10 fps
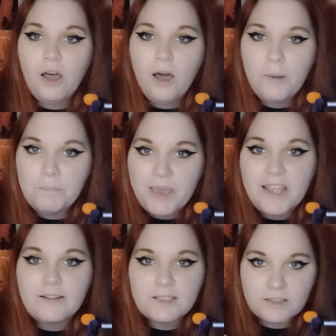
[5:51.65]
a
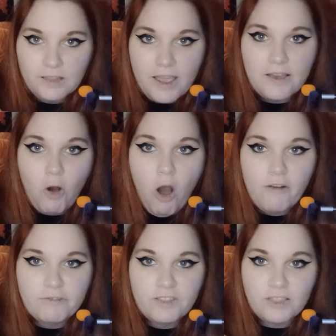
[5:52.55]
maid's leg
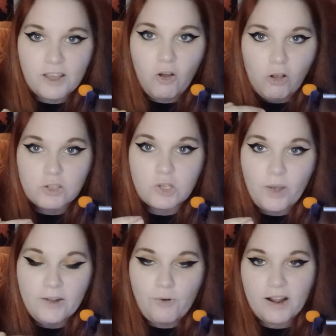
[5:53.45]
off that they also
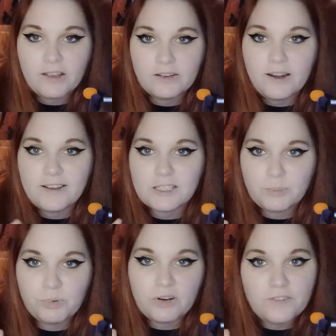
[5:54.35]
had
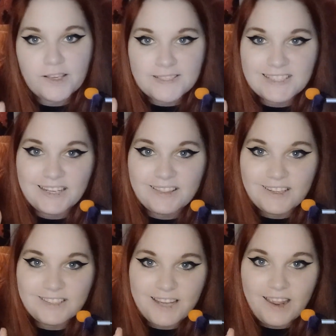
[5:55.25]
recognized previously in
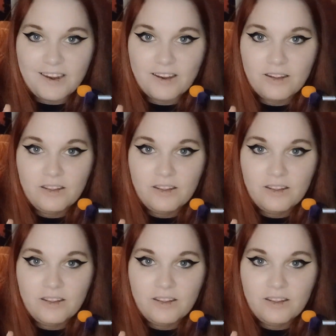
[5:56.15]
the day.